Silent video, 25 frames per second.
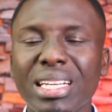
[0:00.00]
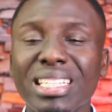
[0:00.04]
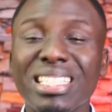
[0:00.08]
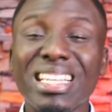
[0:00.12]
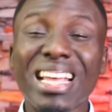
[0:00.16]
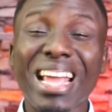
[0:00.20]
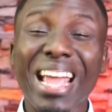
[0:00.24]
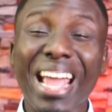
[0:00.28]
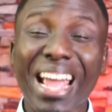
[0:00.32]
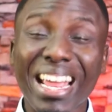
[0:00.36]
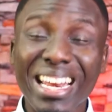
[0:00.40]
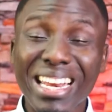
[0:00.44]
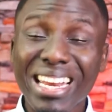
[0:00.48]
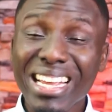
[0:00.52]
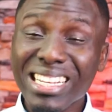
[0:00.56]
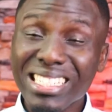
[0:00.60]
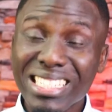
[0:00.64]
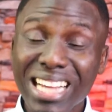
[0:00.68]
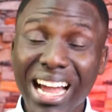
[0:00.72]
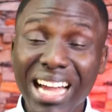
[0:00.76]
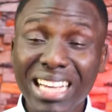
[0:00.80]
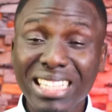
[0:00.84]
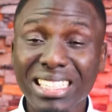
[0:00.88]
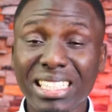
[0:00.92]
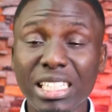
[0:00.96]
It
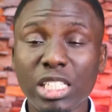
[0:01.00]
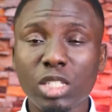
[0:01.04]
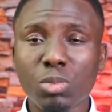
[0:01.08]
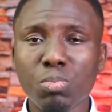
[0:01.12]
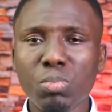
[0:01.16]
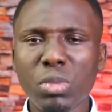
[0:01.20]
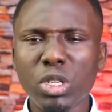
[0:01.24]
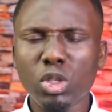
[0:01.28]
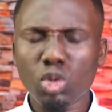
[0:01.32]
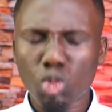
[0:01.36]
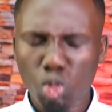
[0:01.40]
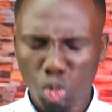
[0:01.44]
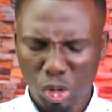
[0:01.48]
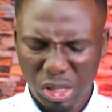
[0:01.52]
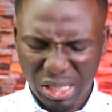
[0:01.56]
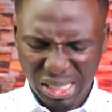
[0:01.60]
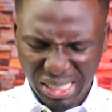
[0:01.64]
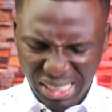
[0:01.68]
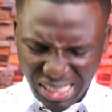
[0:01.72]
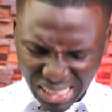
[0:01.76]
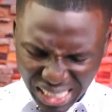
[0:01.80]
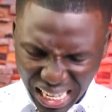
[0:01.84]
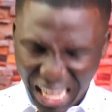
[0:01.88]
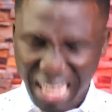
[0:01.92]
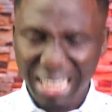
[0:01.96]
energizes me to
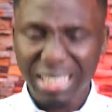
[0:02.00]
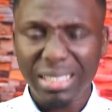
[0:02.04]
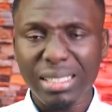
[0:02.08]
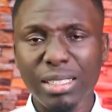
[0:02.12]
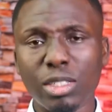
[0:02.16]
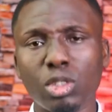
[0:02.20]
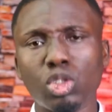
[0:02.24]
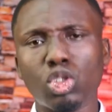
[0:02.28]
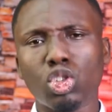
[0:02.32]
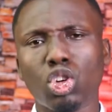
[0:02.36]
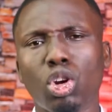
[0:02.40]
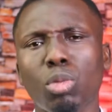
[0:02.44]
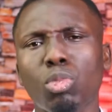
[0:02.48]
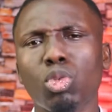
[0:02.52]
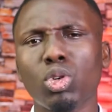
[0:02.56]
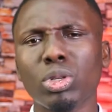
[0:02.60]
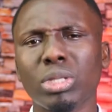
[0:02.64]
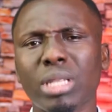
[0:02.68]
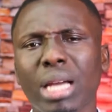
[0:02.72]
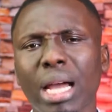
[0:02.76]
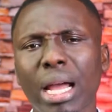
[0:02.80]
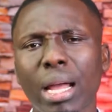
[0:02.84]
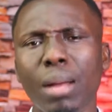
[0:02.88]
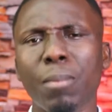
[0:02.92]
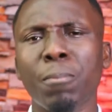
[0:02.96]
stand in
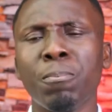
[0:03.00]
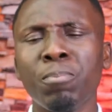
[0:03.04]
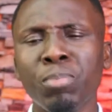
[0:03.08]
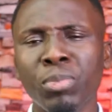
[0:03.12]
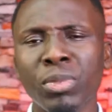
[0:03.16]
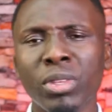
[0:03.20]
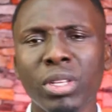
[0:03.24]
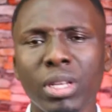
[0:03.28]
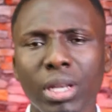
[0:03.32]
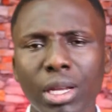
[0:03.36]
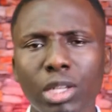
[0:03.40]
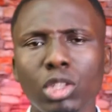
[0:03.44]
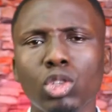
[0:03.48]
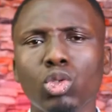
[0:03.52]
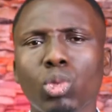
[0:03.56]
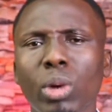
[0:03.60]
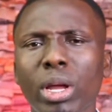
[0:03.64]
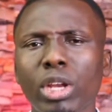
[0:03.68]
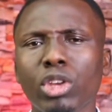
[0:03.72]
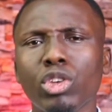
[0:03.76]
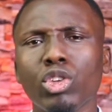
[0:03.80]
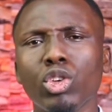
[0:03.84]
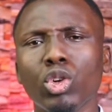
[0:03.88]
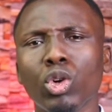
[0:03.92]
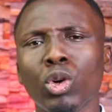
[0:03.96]
troubled time and to
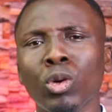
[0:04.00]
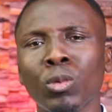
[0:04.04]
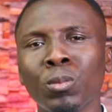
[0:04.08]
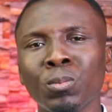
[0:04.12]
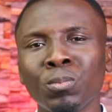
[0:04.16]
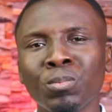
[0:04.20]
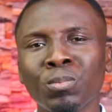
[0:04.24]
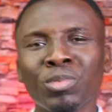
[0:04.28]
endure.